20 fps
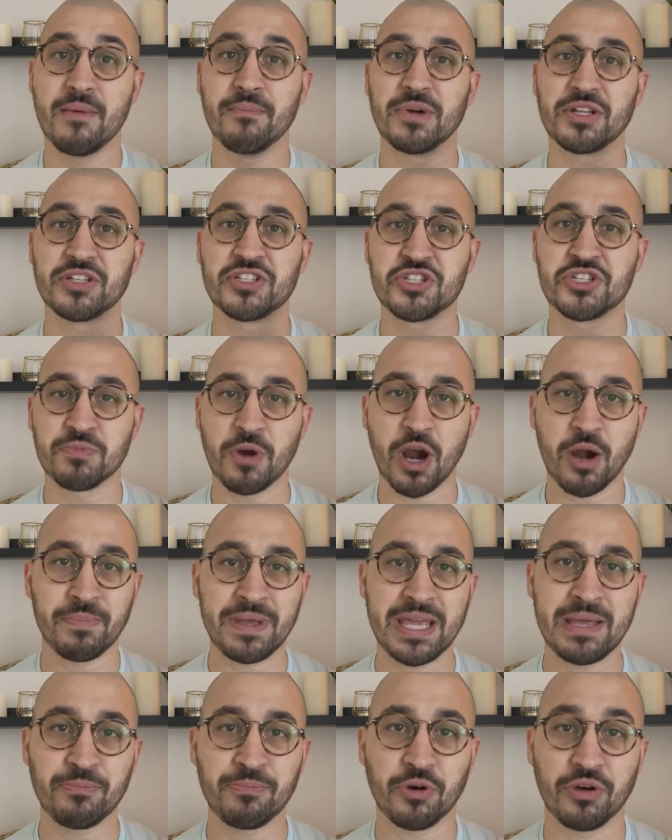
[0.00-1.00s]
But smart
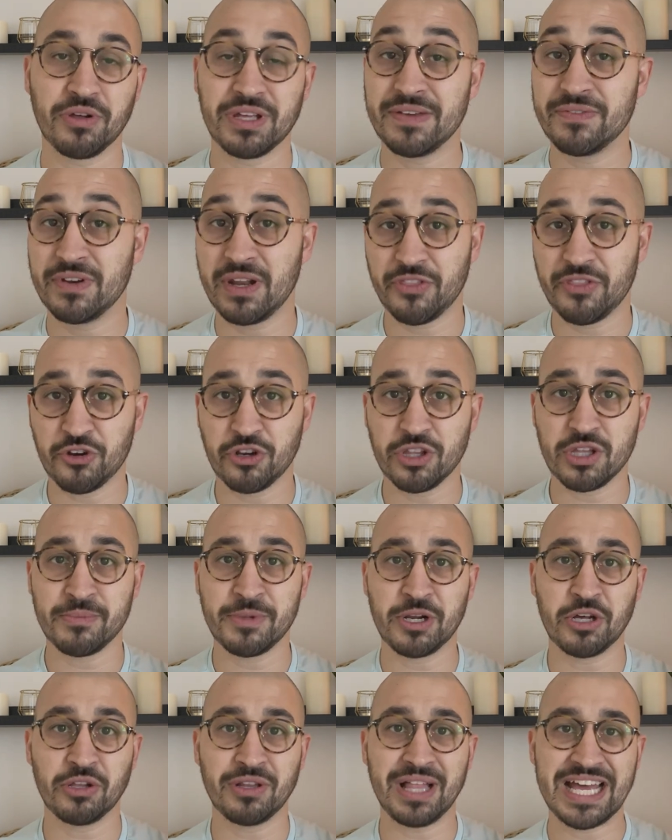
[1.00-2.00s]
people, even if they're in the
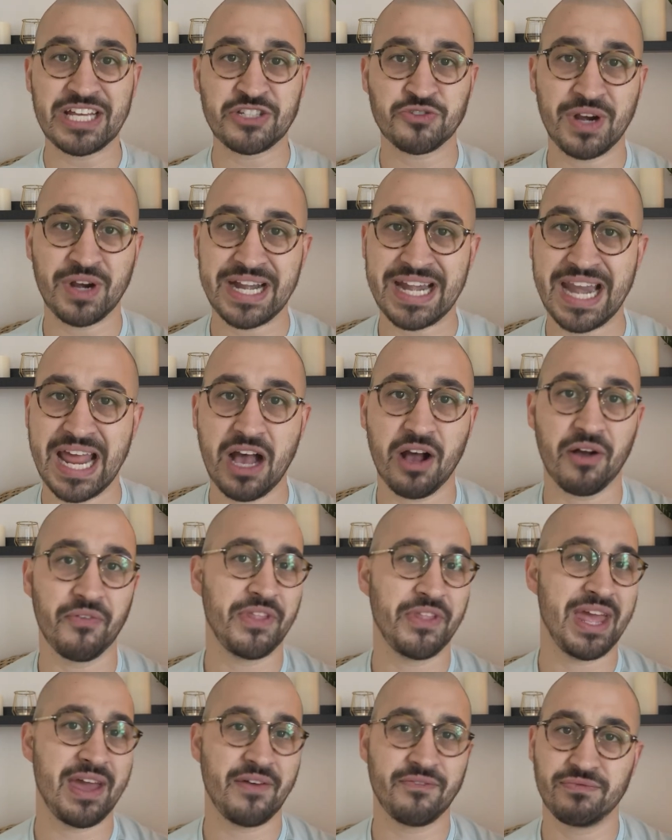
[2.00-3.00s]
middle class right now,
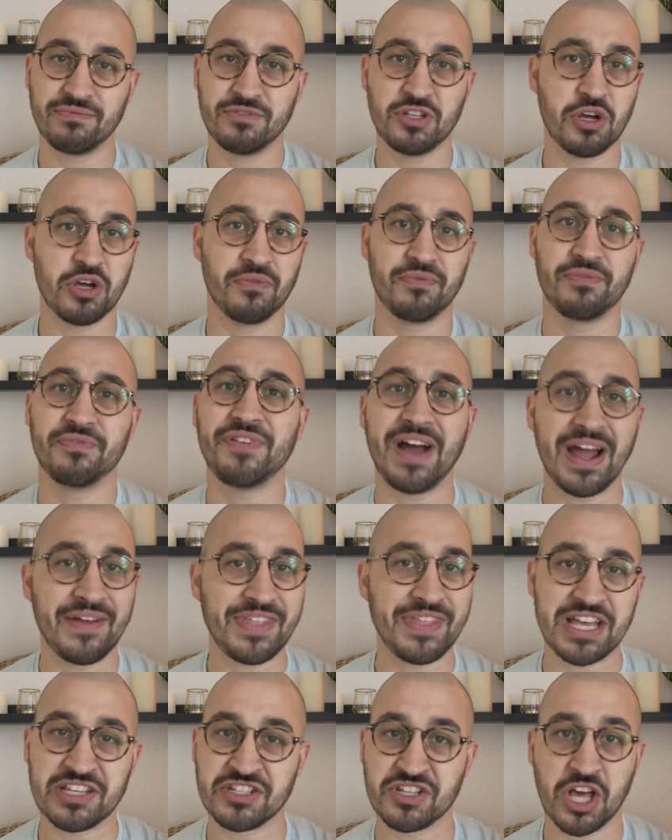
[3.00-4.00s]
they have, you know, five
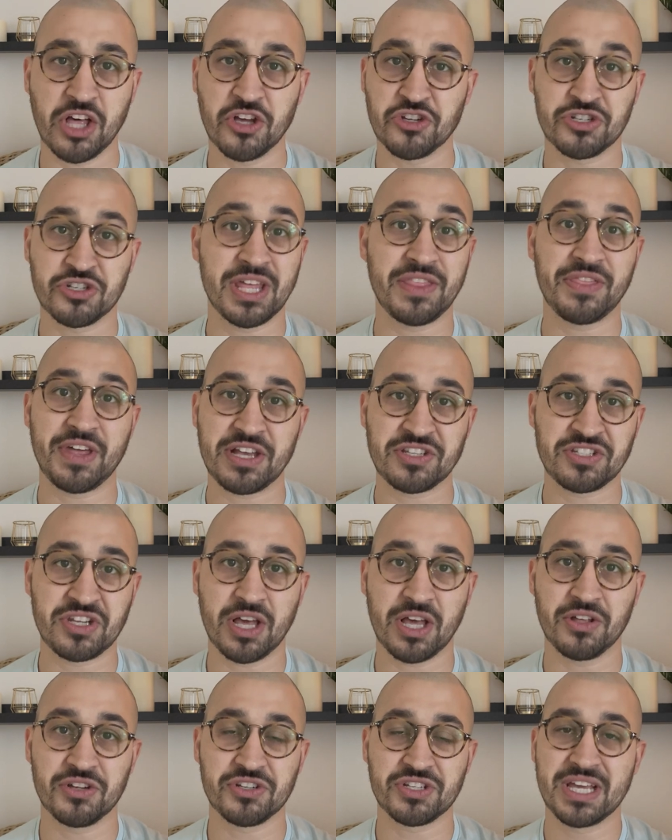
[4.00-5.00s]
thousand dollars, ten thousand
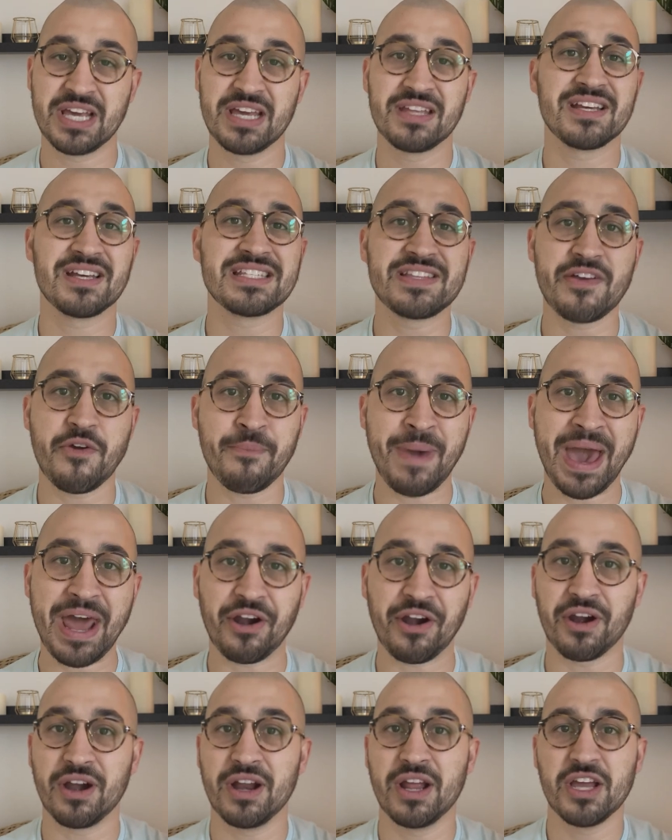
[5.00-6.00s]
dollars, doesn't even
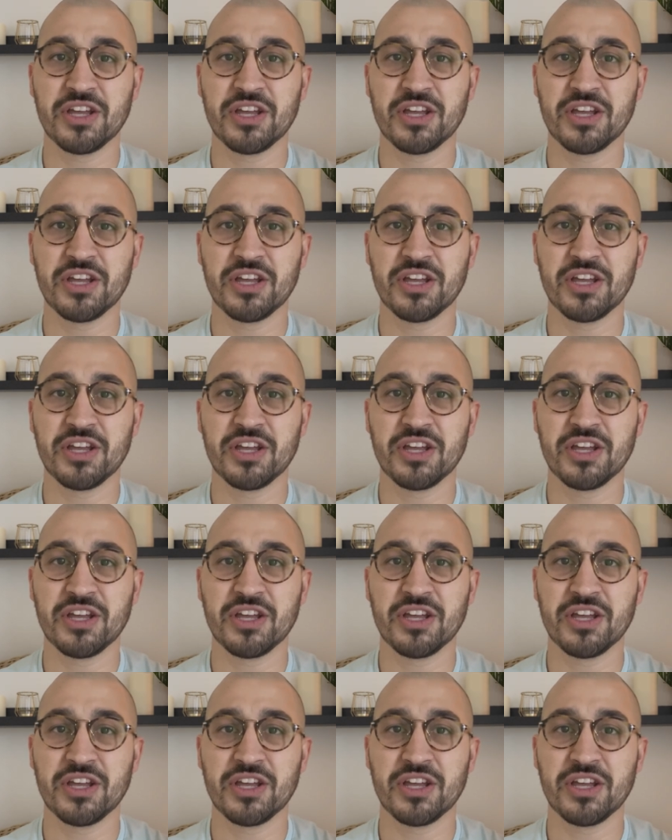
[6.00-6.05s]
matter.